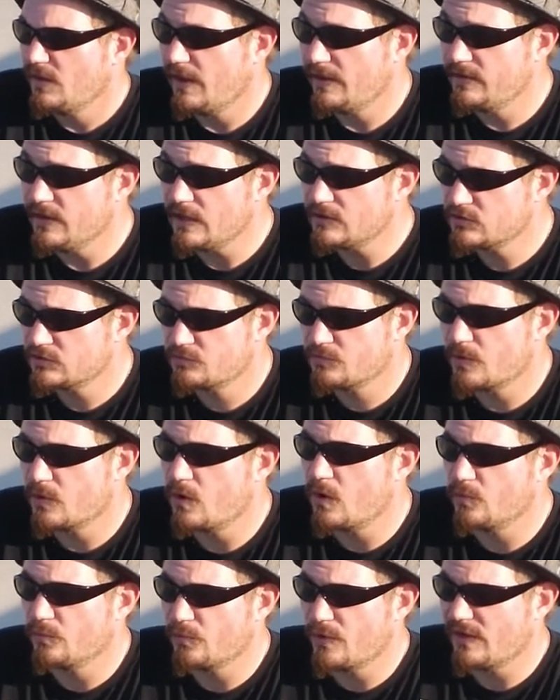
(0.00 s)
And not just for our
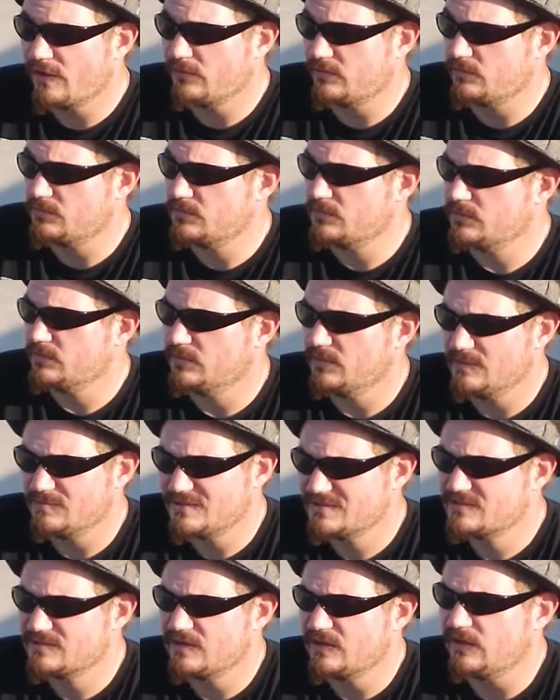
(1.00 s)
own relatives. I'm
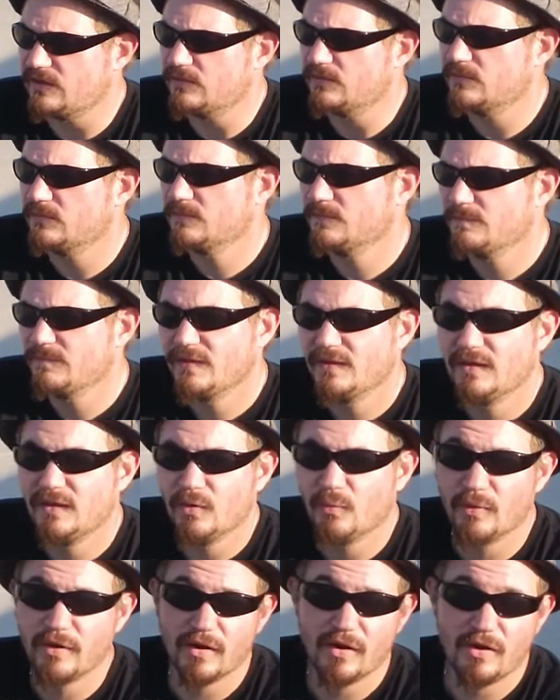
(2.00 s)
just saying.
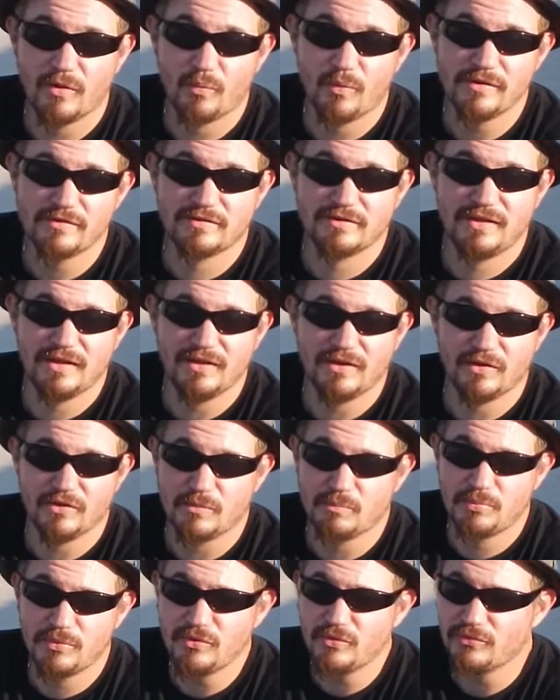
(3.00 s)
We are once again on the
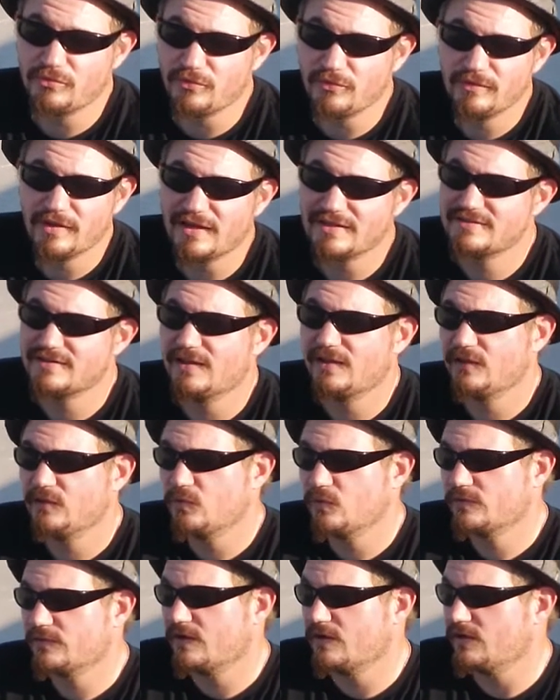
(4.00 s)
beautiful Knott's Island,
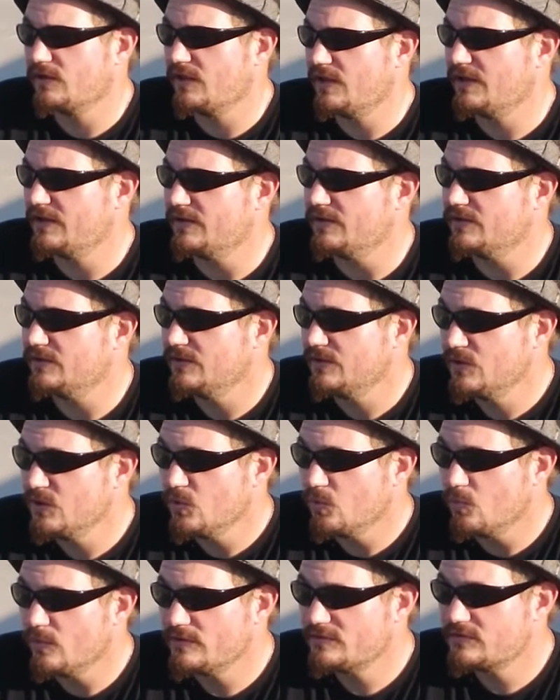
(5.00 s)
North Carolina.
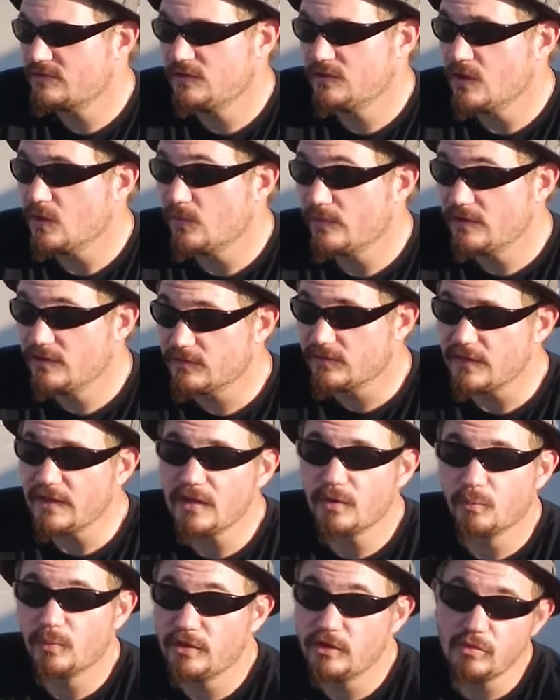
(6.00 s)
You know,
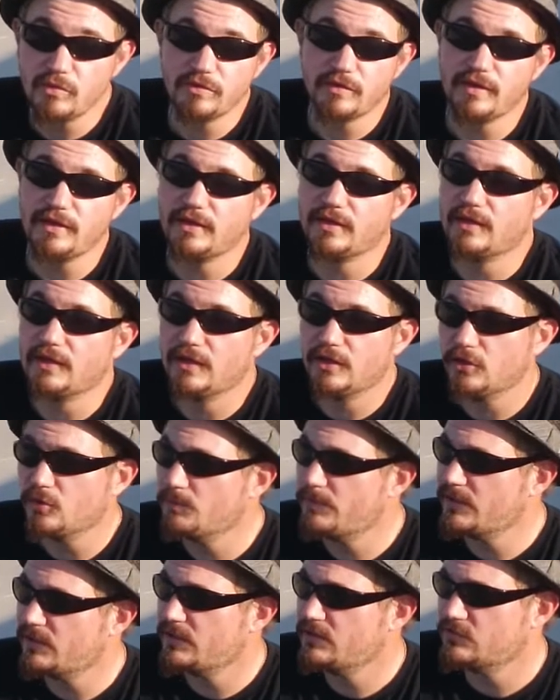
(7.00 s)
when you think
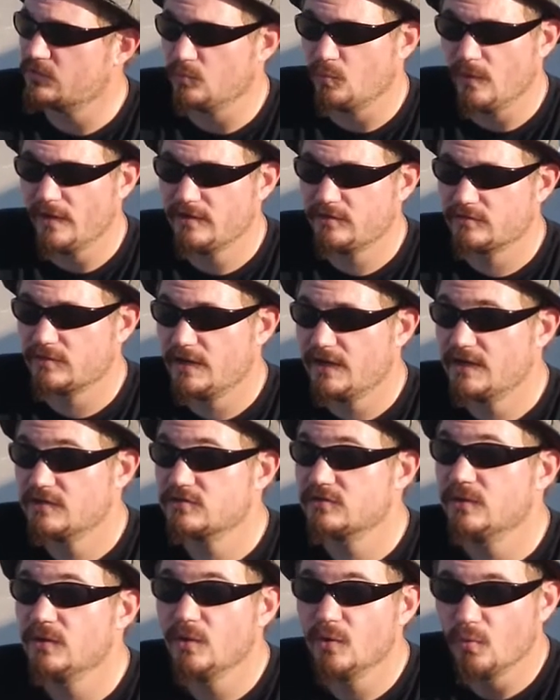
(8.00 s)
hillbillies and white trash,
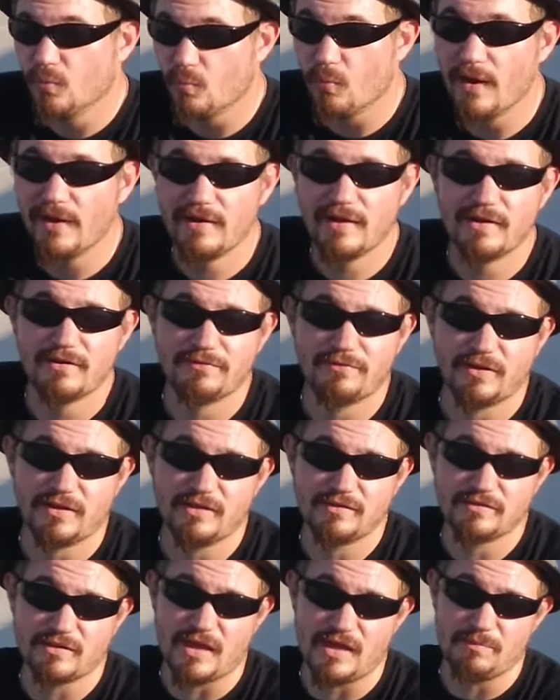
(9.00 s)
why not a
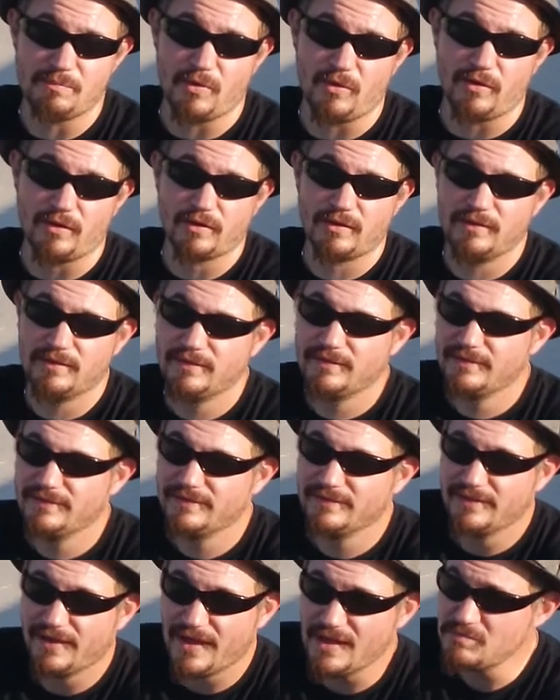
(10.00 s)
fucking skate park?
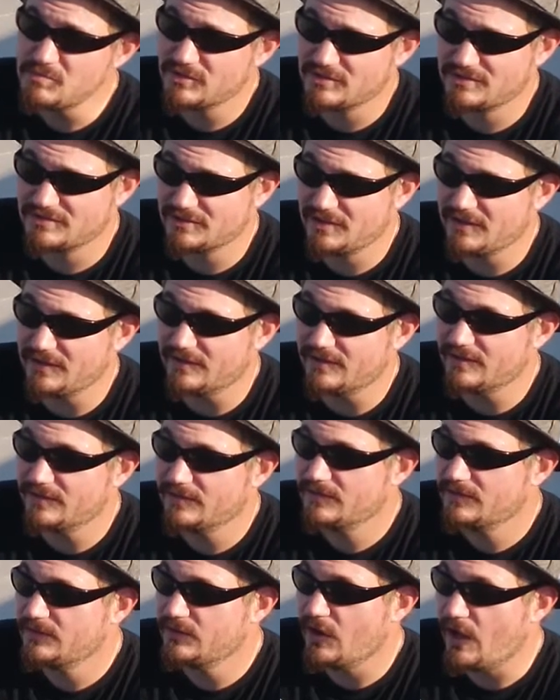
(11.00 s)
I'm just saying.
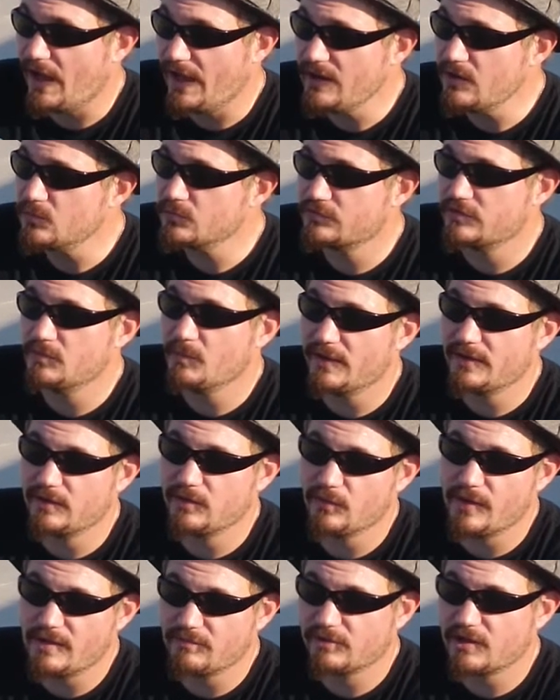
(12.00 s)
You know, I don't see why they
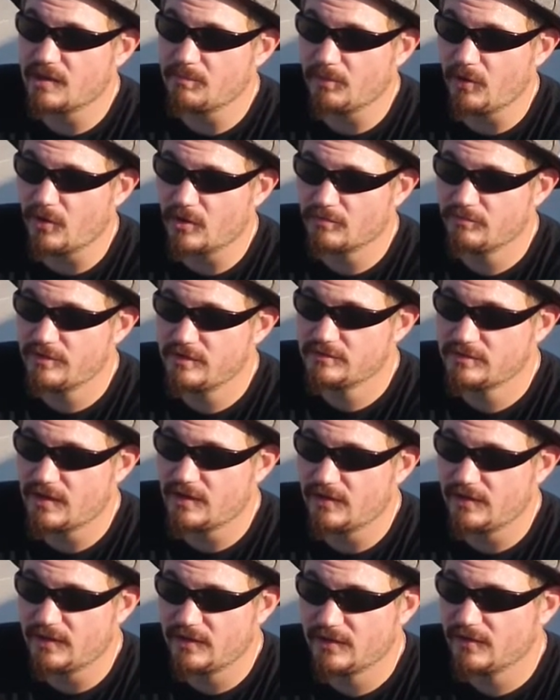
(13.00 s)
don't have a couple RVs
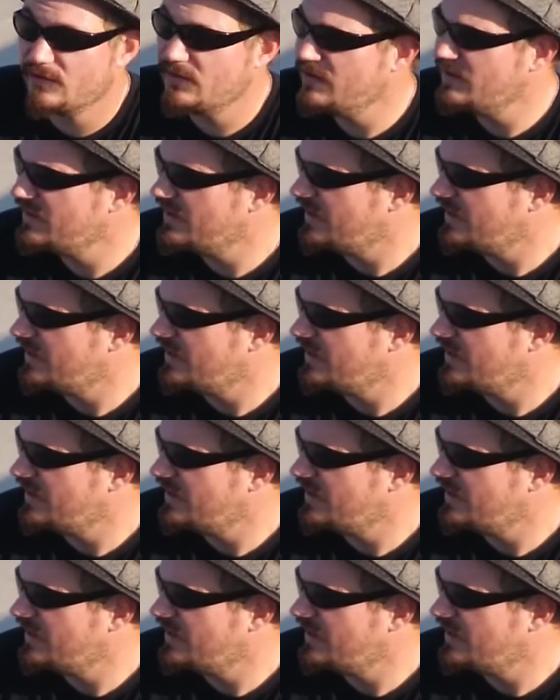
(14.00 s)
out here